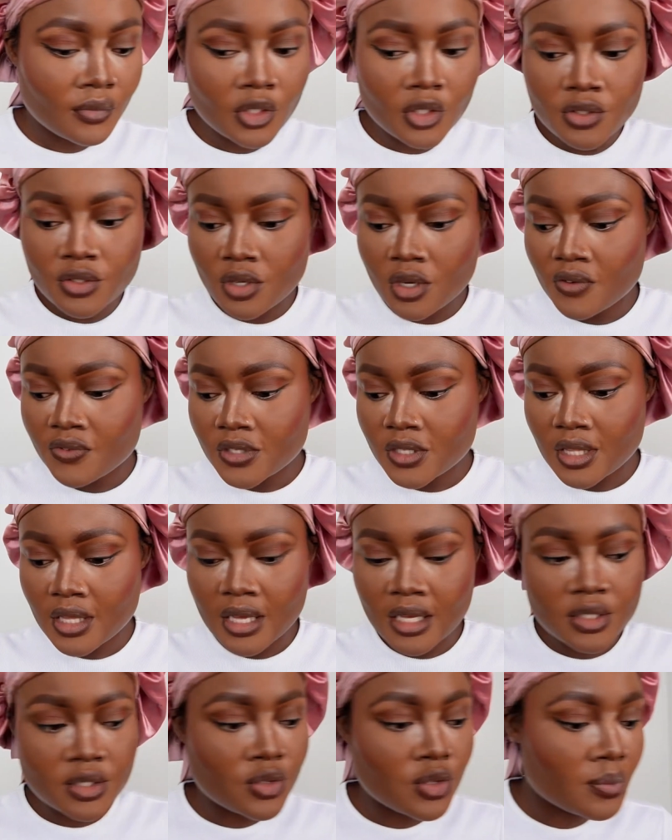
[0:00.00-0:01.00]
So after
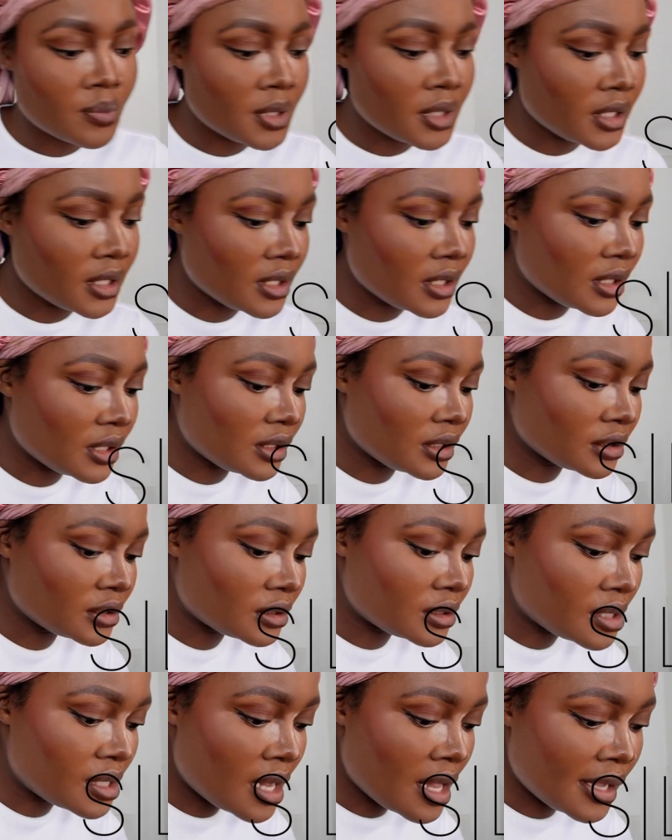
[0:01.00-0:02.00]
that, normally
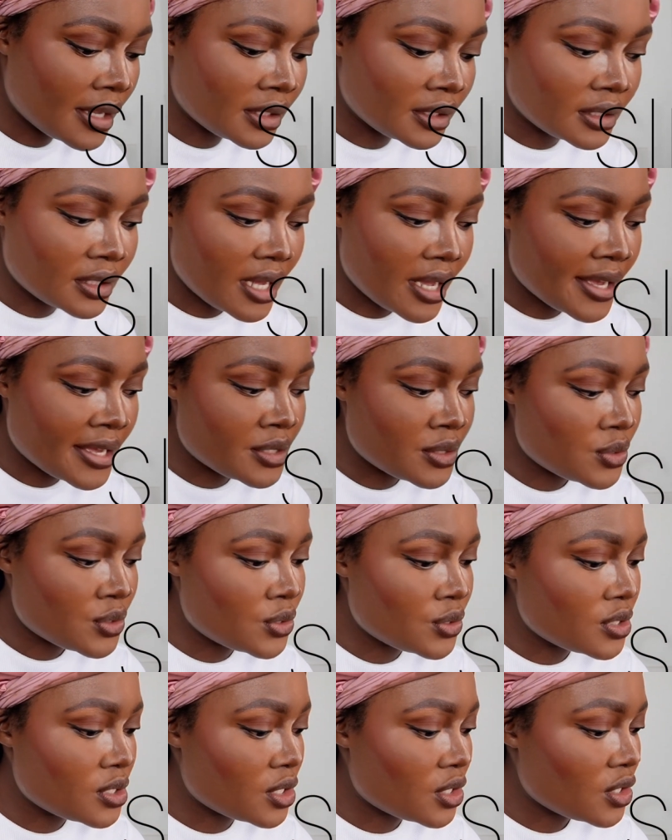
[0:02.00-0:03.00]
I do
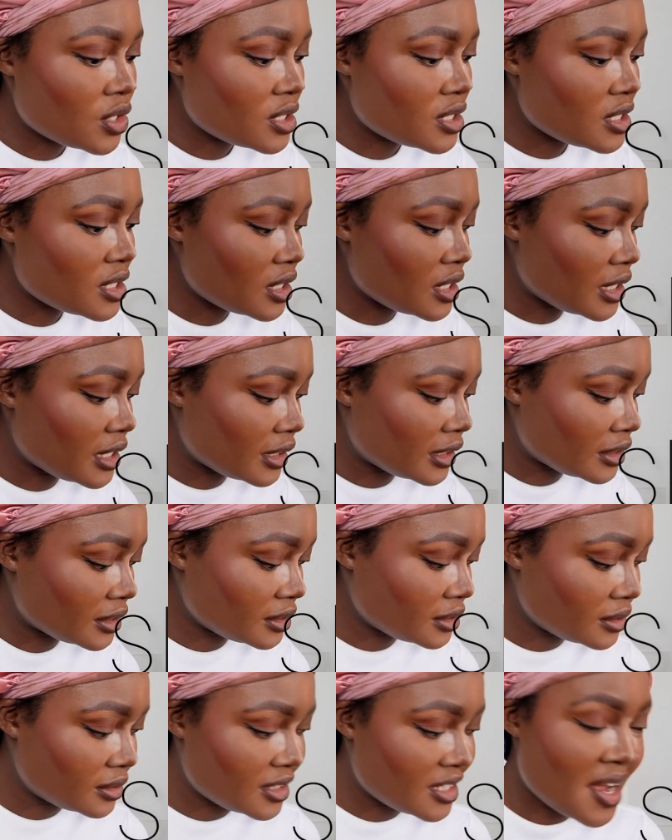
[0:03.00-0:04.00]
use a concealer
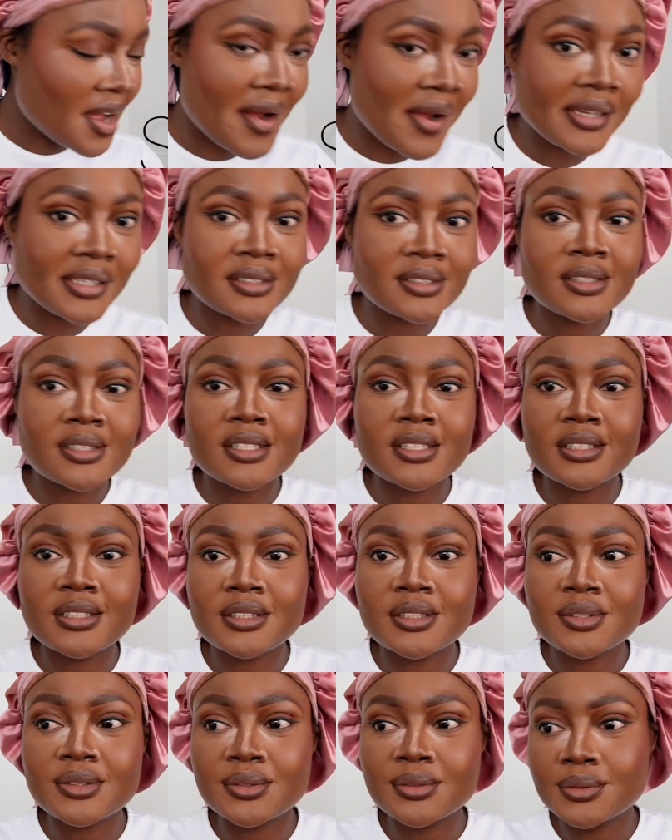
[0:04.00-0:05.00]

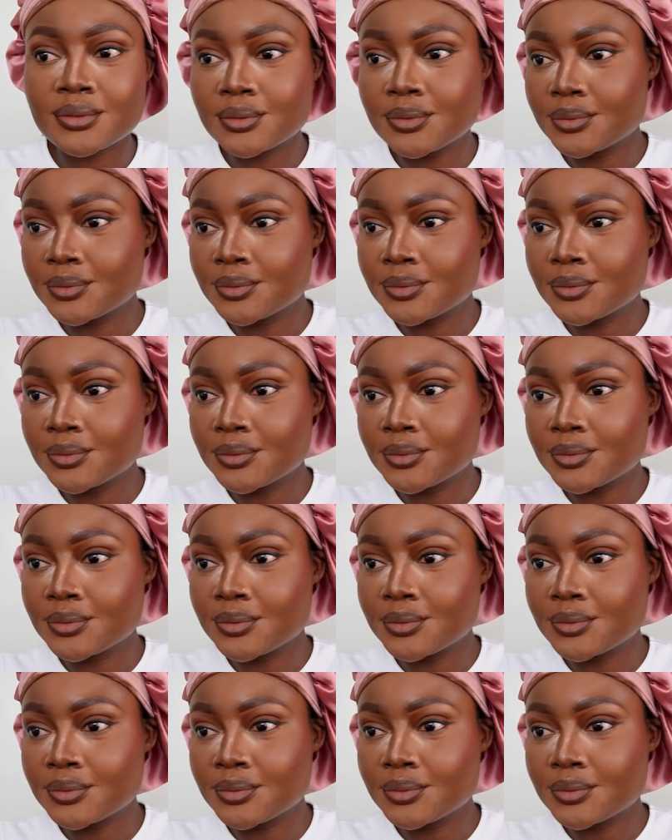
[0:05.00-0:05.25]
just